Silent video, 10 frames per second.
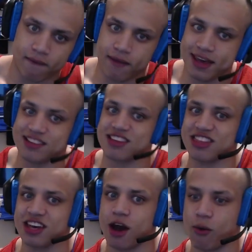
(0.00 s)
It's
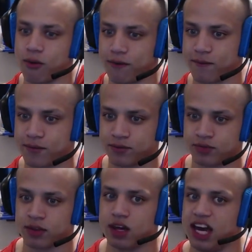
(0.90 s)
Theo.
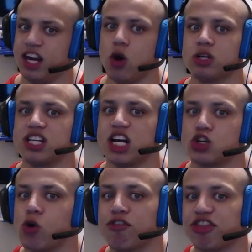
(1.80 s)
And no, it's not
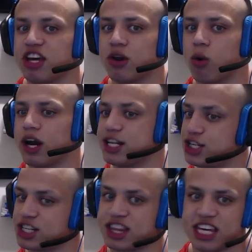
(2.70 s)
short for Theodore, it's
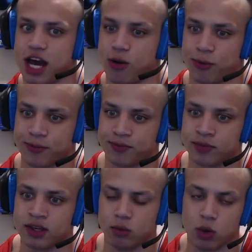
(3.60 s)
just Theo.
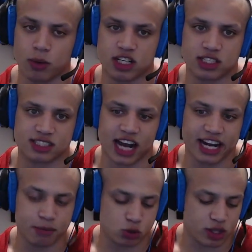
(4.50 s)
We were deciding
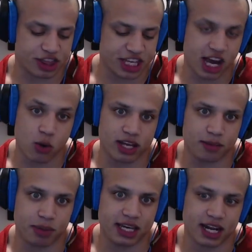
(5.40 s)
between Theo and
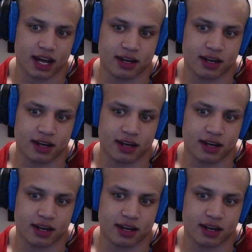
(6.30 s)
Peanut.